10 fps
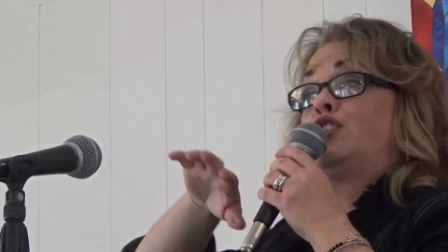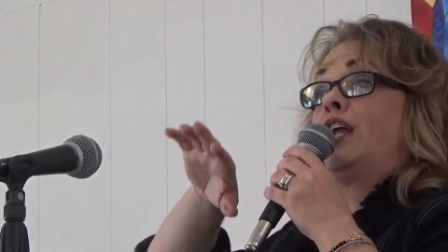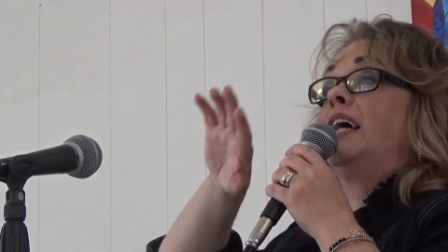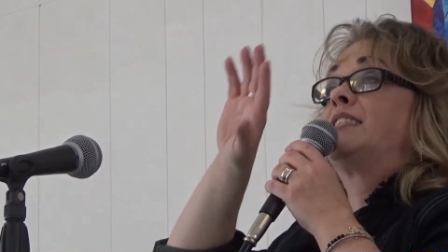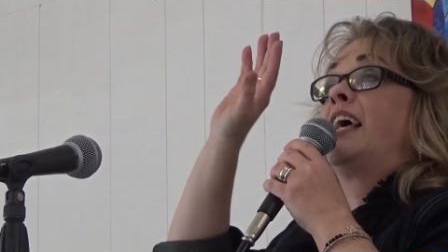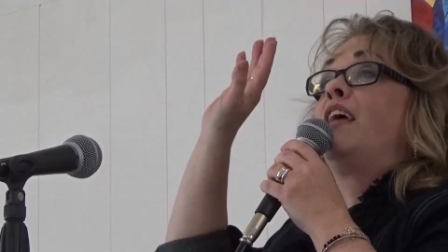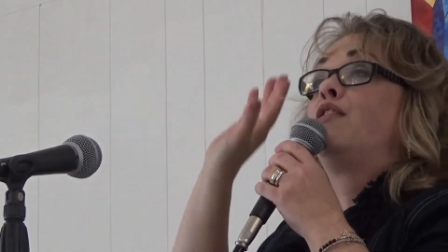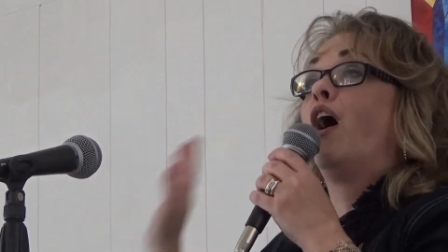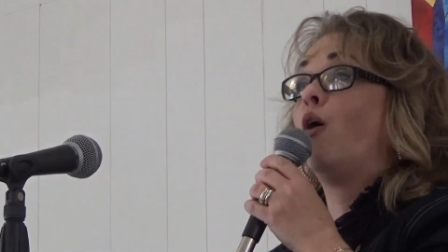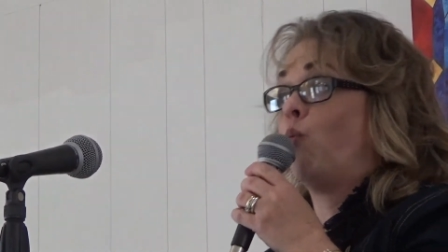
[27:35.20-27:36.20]
should I say
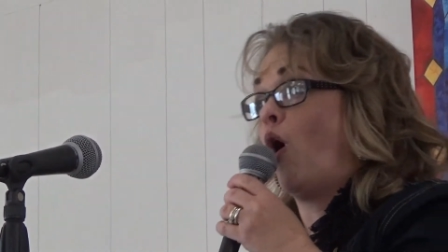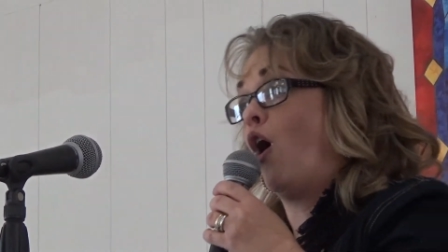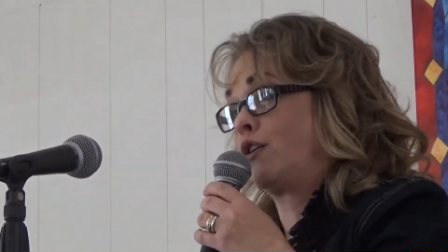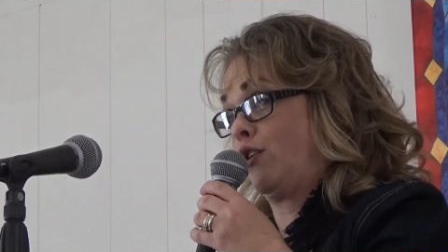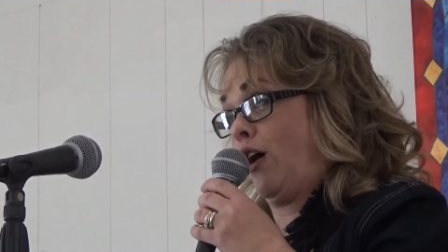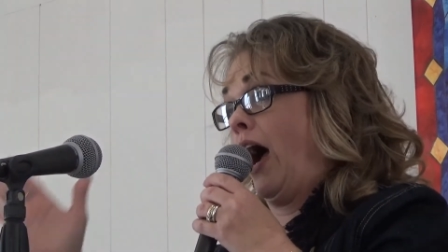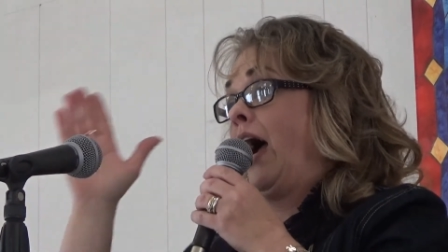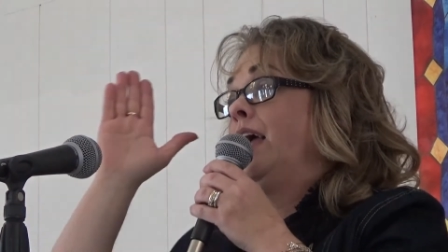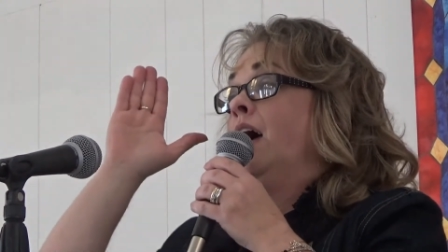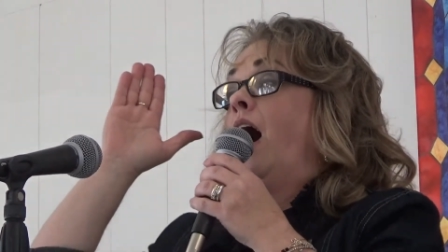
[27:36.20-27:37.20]
the walker.
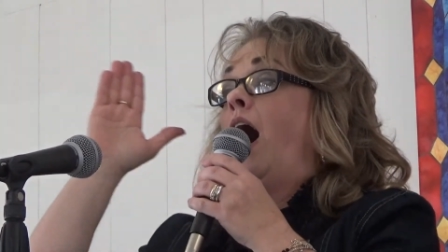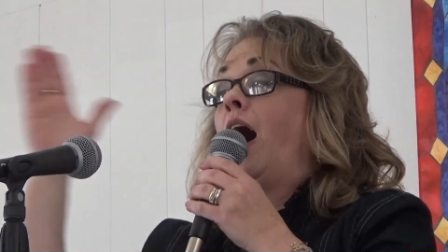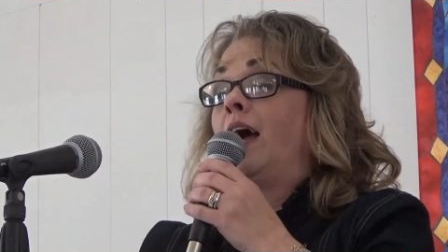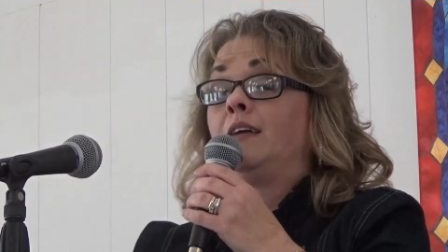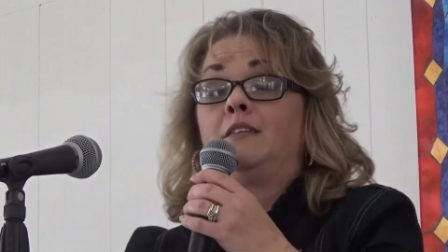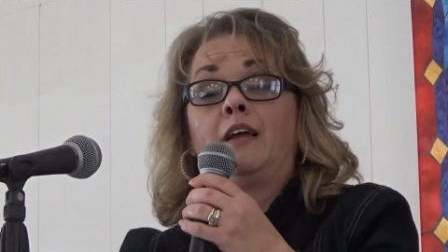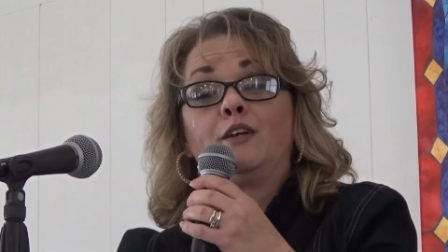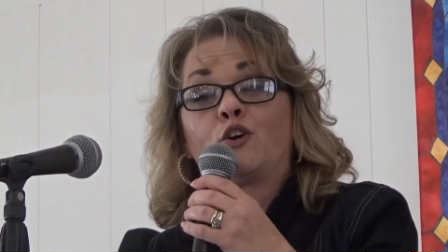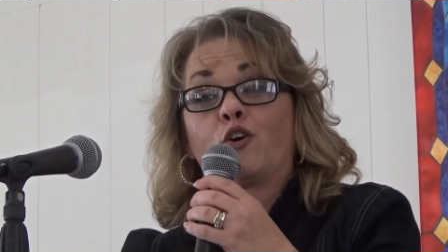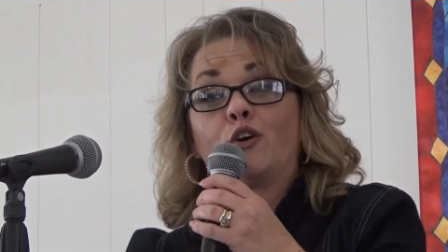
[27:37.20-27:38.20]
I, I
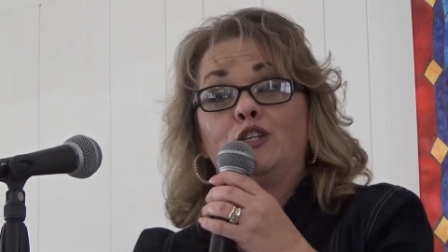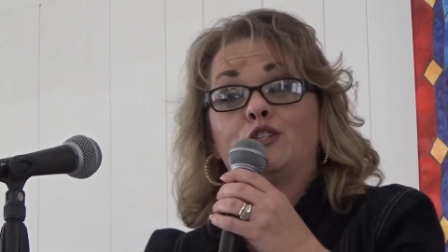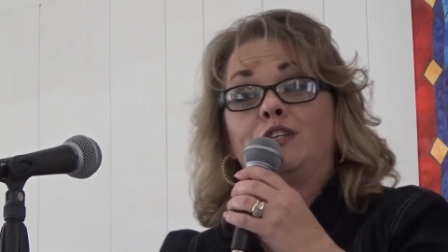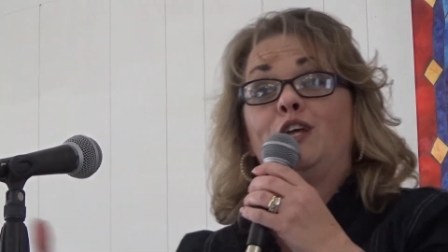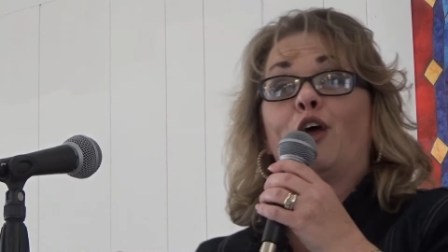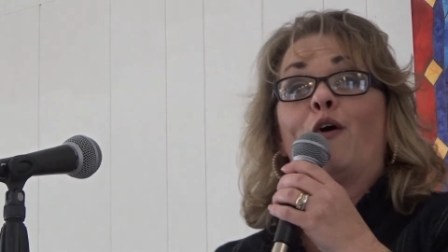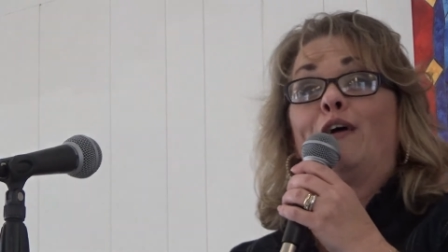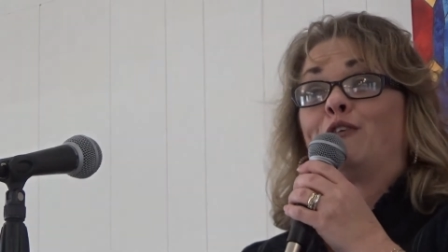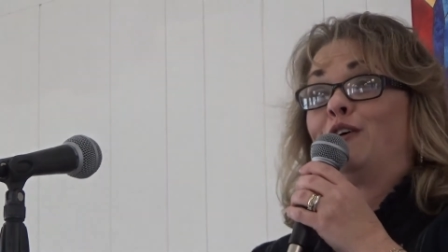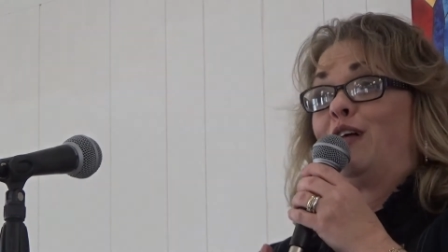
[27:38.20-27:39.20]
encourage, you know,
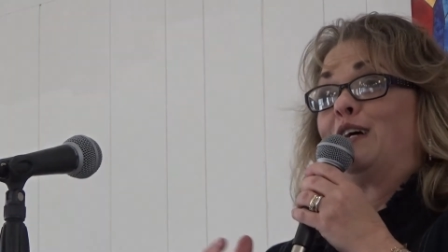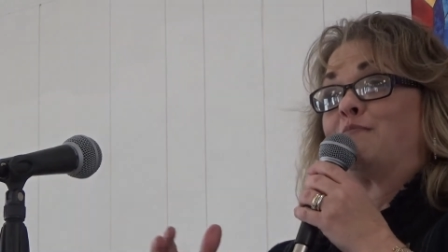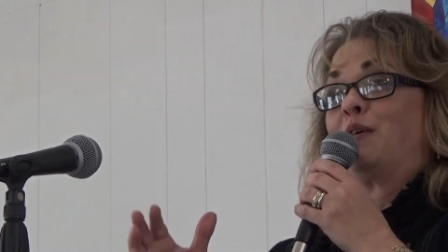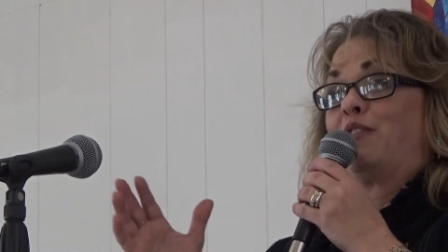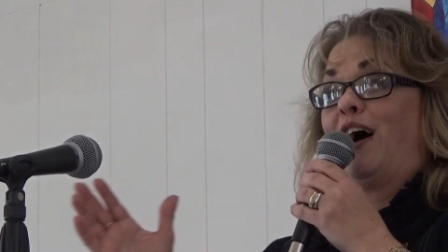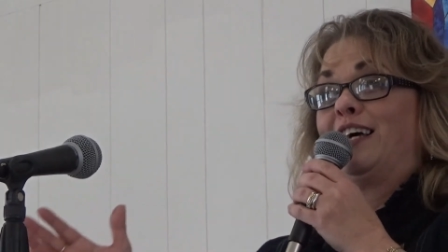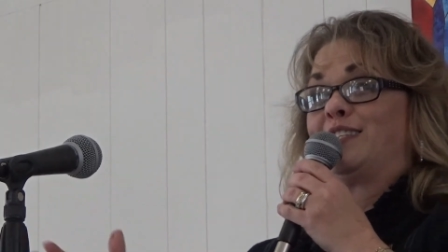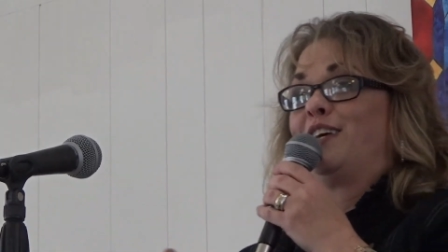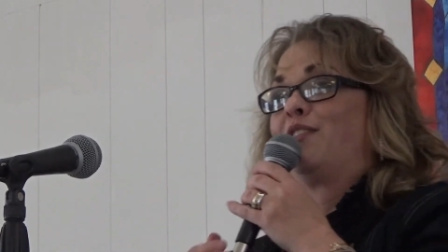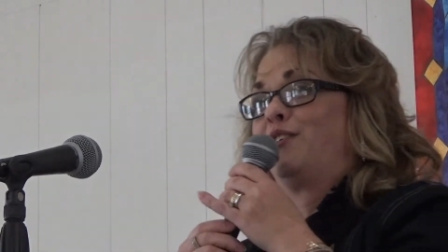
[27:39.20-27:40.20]
I realized
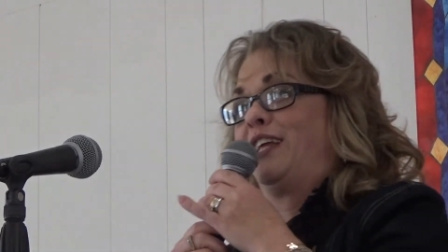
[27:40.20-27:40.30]
Matthias the other